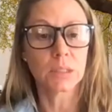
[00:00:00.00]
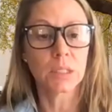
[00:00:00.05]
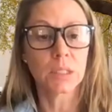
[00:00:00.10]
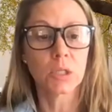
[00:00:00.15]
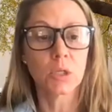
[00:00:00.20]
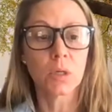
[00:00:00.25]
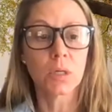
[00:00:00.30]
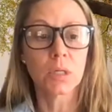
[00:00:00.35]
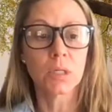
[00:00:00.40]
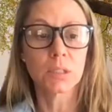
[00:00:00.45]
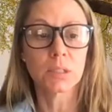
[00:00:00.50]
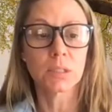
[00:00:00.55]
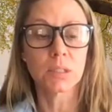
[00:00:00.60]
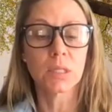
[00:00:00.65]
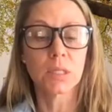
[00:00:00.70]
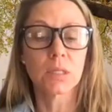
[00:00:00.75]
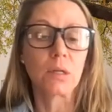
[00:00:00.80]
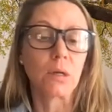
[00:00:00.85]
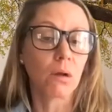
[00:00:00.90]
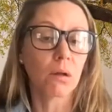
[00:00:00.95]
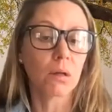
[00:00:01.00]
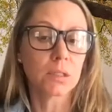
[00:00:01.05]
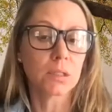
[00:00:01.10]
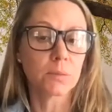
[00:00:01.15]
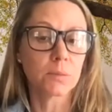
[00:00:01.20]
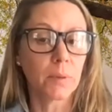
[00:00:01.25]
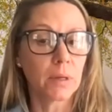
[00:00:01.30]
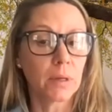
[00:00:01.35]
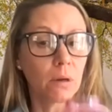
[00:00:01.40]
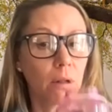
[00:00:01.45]
And you can see that I'll
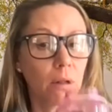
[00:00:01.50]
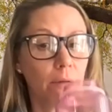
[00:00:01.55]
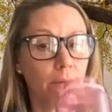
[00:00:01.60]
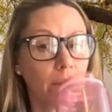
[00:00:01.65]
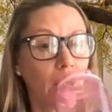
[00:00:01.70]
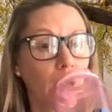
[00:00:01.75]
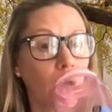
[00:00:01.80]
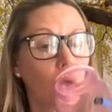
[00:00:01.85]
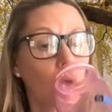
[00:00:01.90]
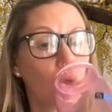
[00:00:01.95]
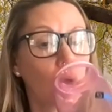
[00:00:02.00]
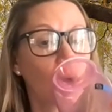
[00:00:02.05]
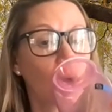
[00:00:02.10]
explain all of that.